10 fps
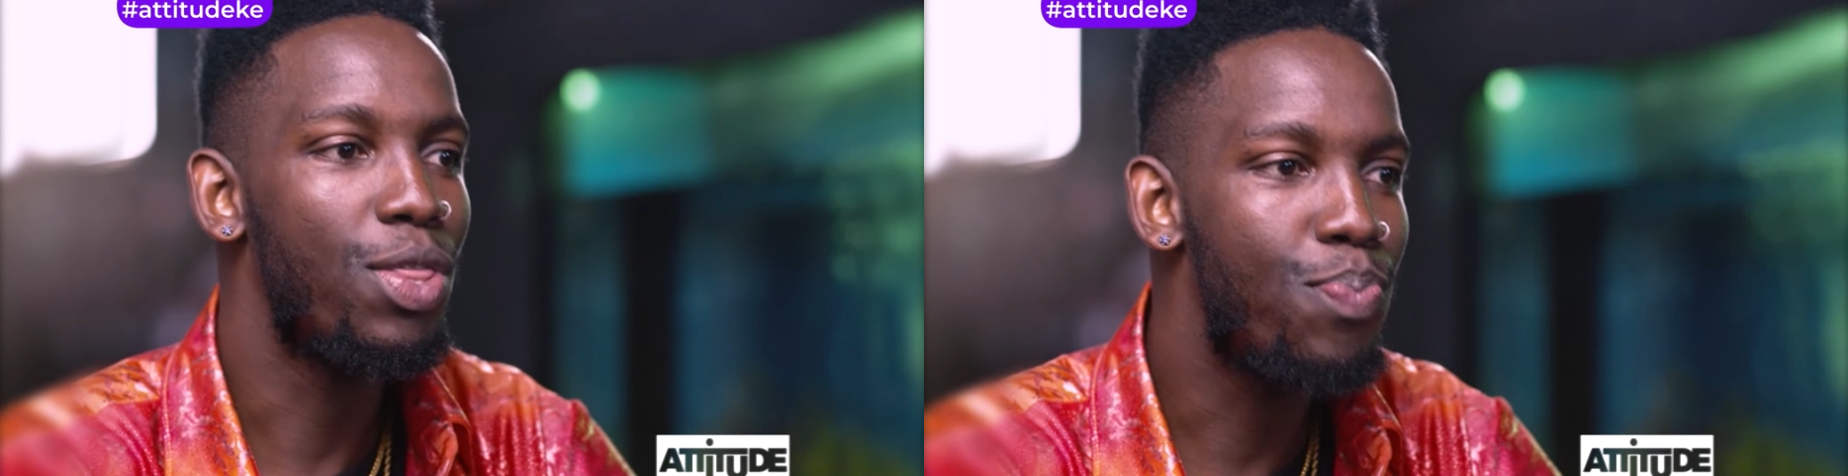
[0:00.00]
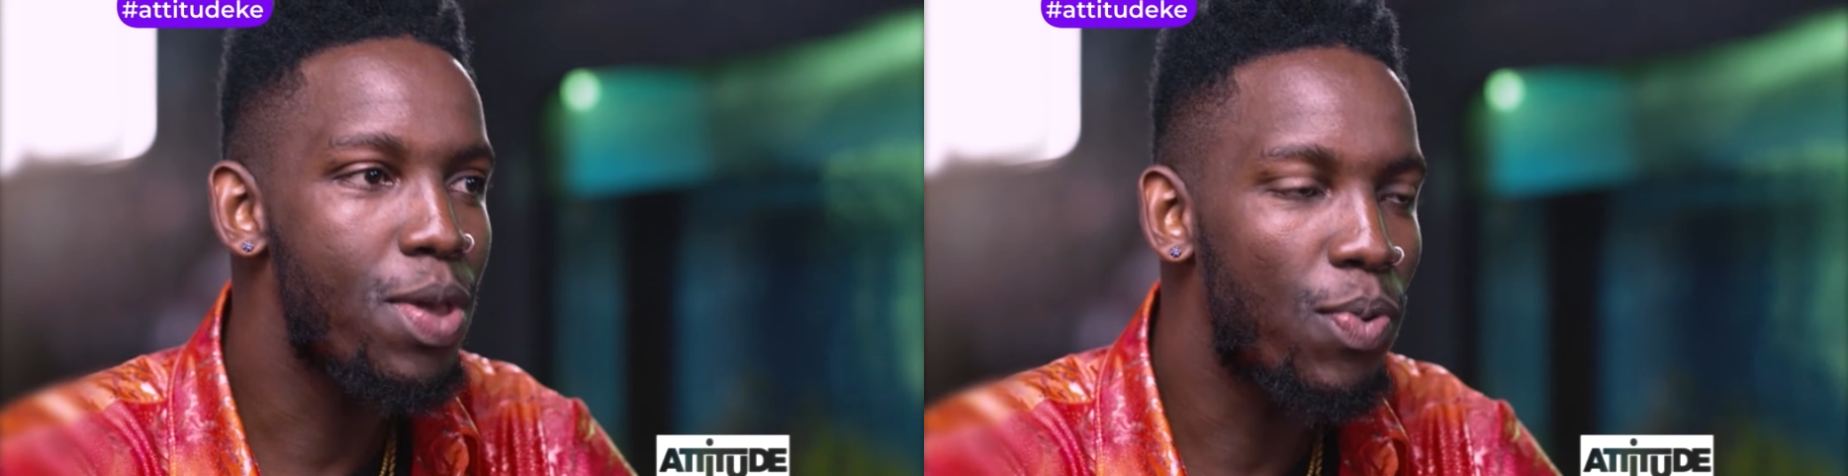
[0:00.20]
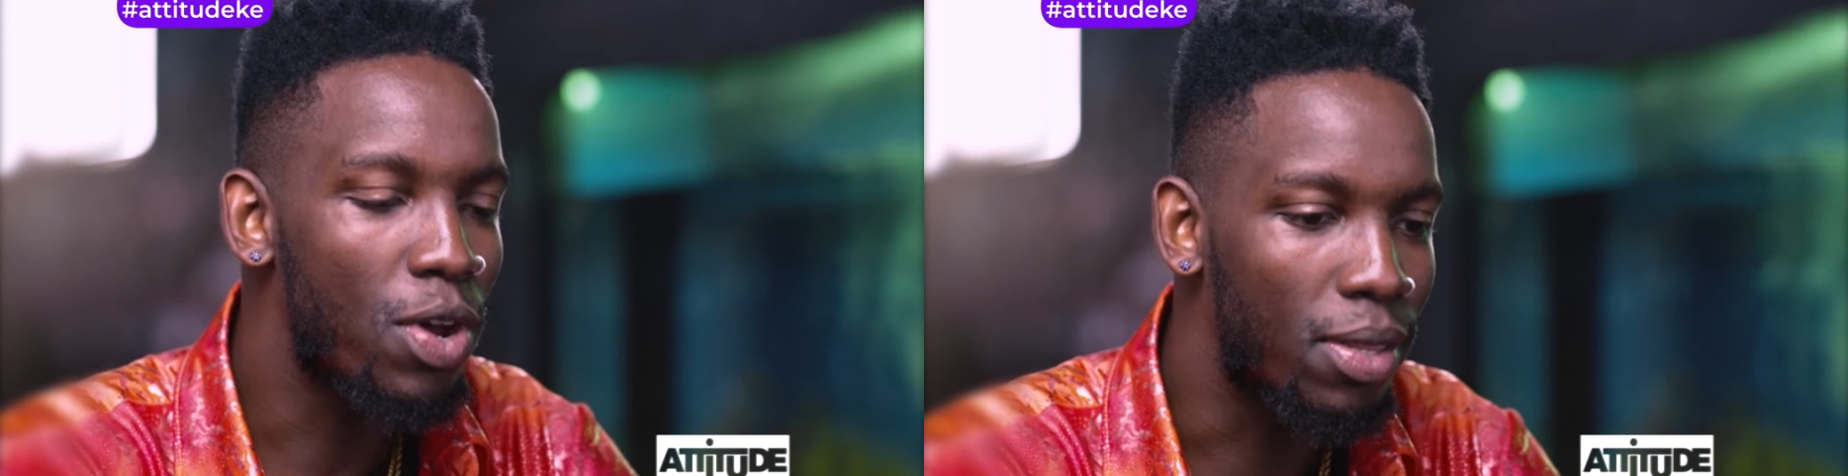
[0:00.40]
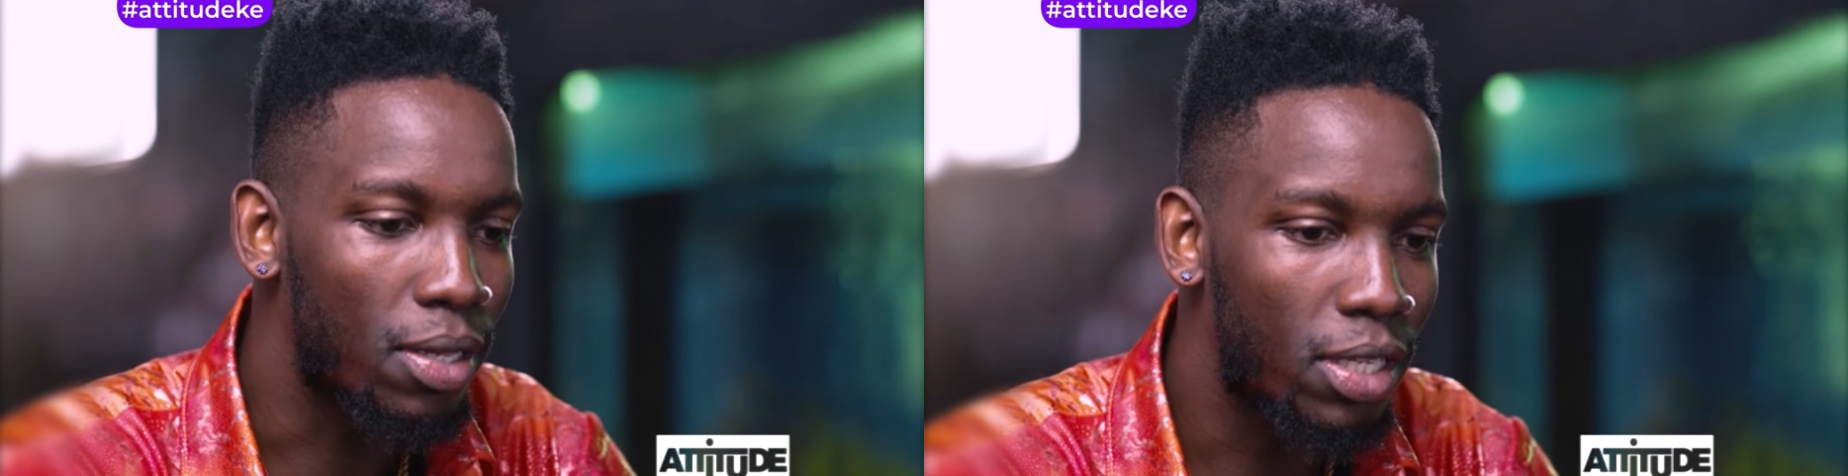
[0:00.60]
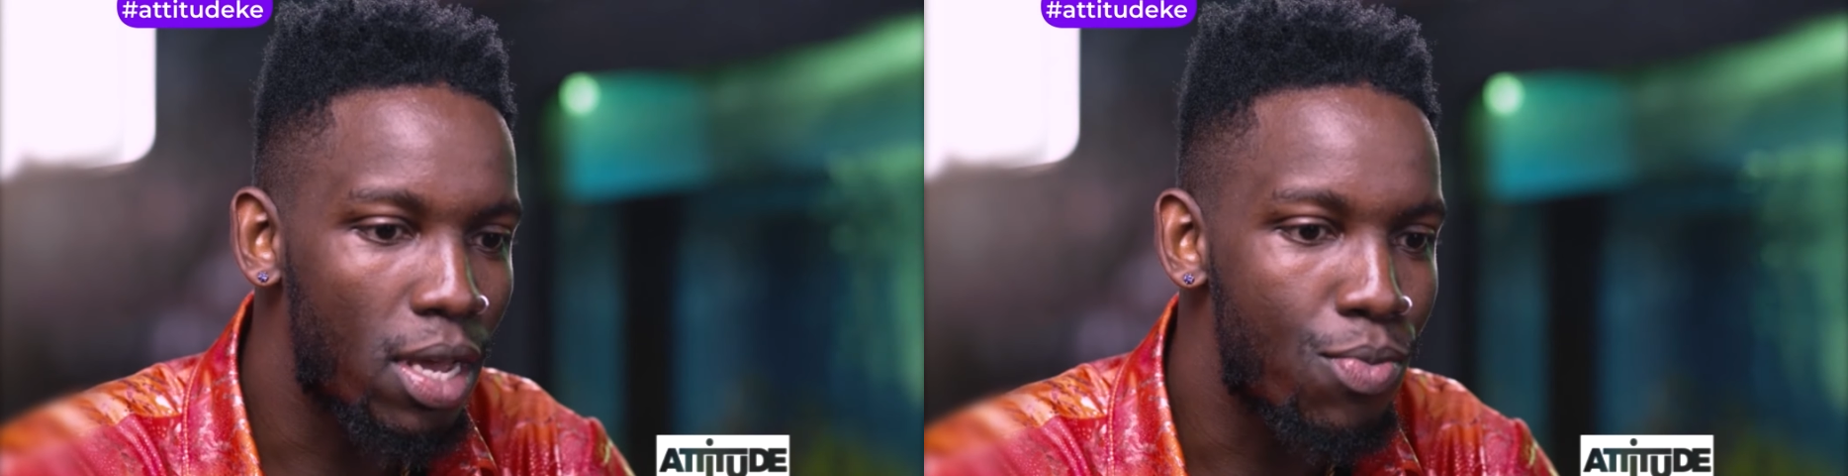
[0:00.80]
with people in
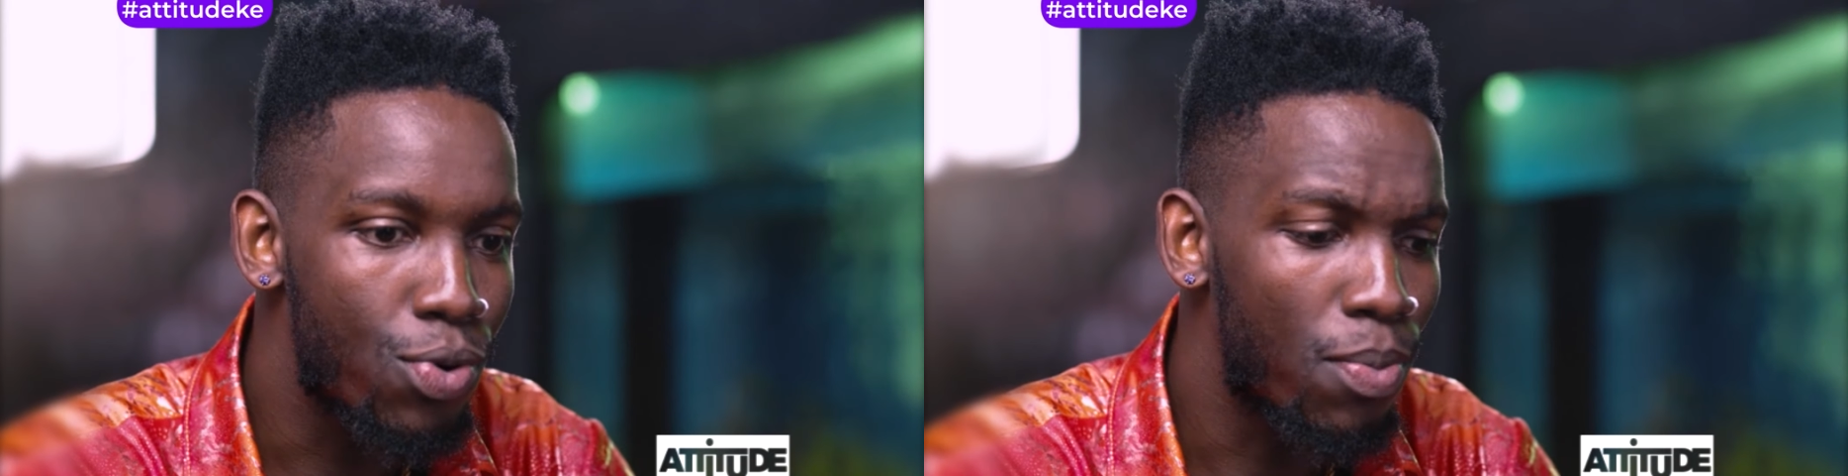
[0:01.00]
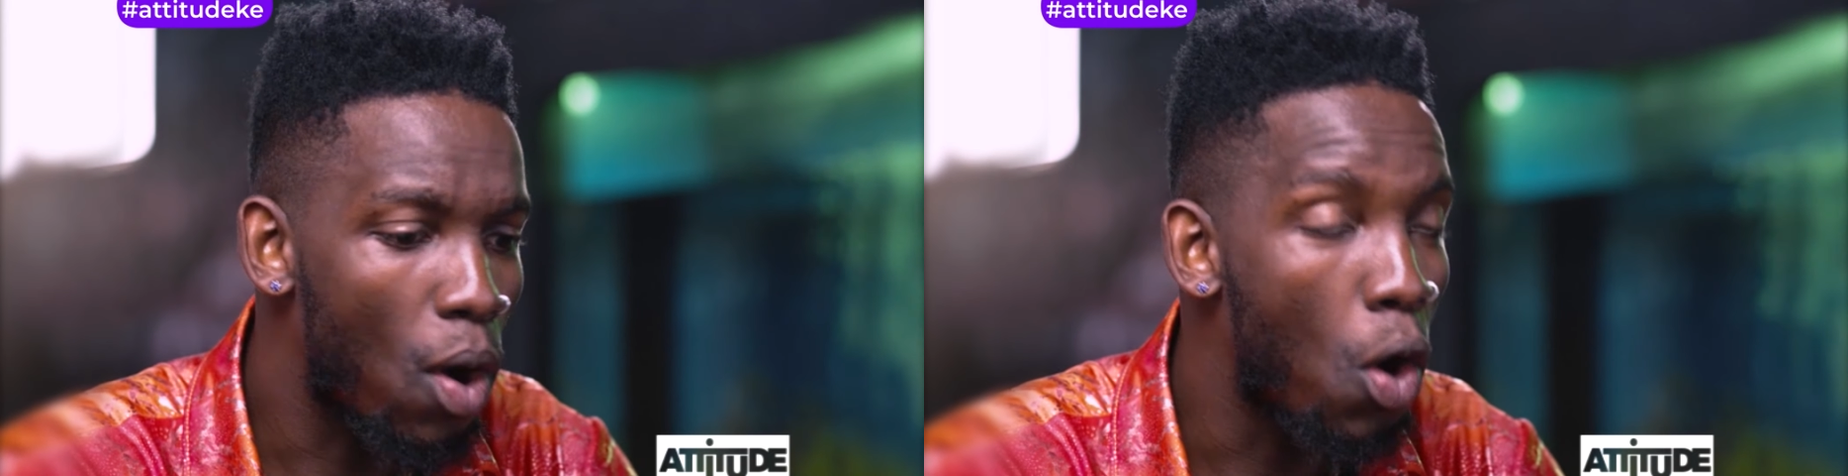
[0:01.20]
the same room